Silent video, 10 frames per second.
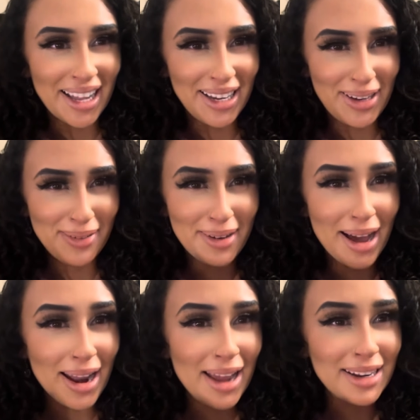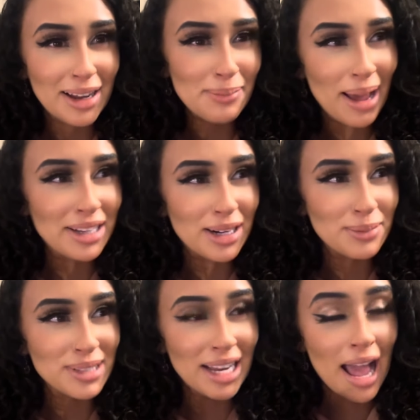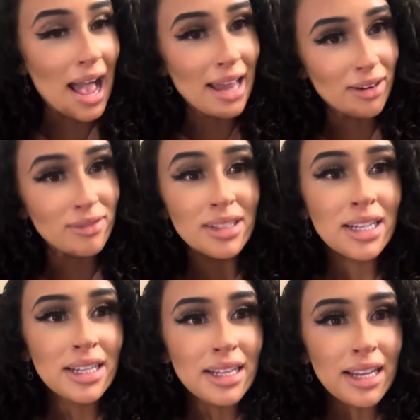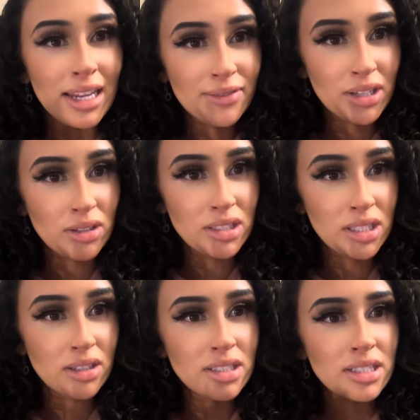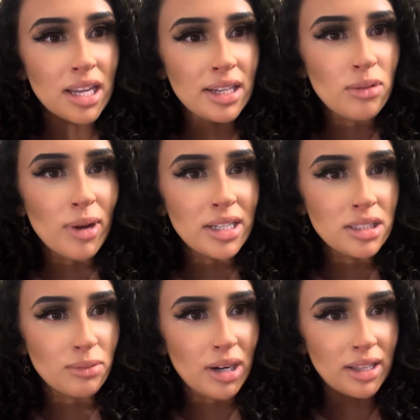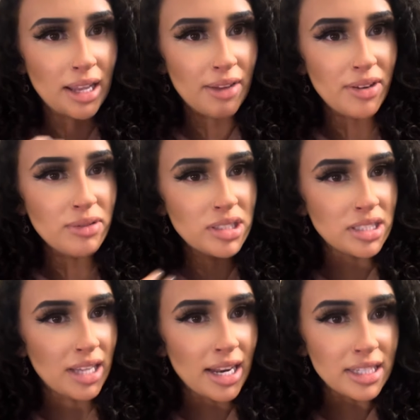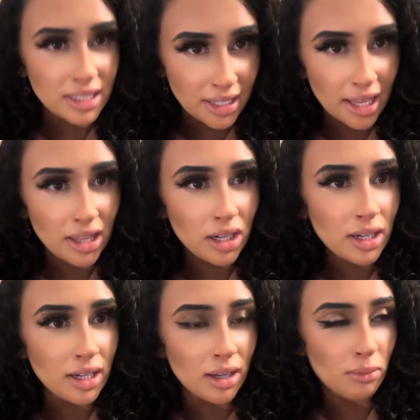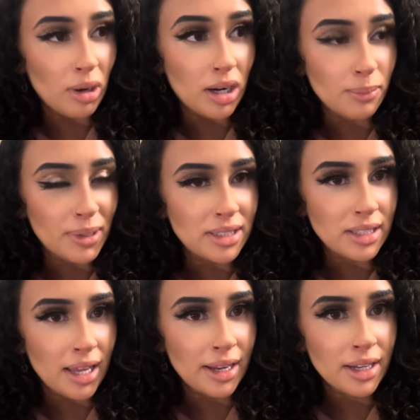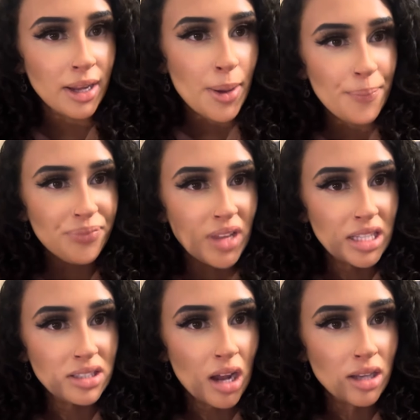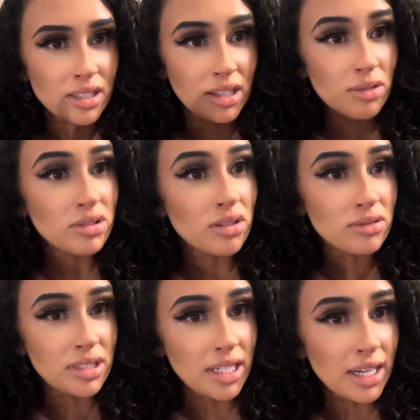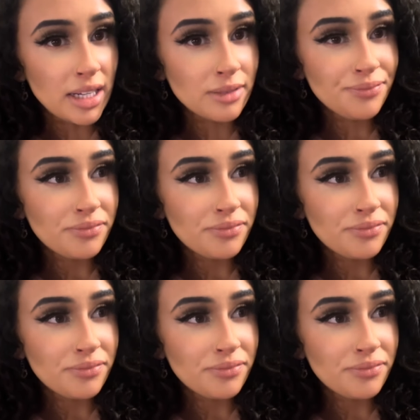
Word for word: Like you have gotta end it on bad terms. Like I don't even know what to do because it's like you want it to work. Like if you would just get it together, it could work. But it's like it's toxic. There was no cheating.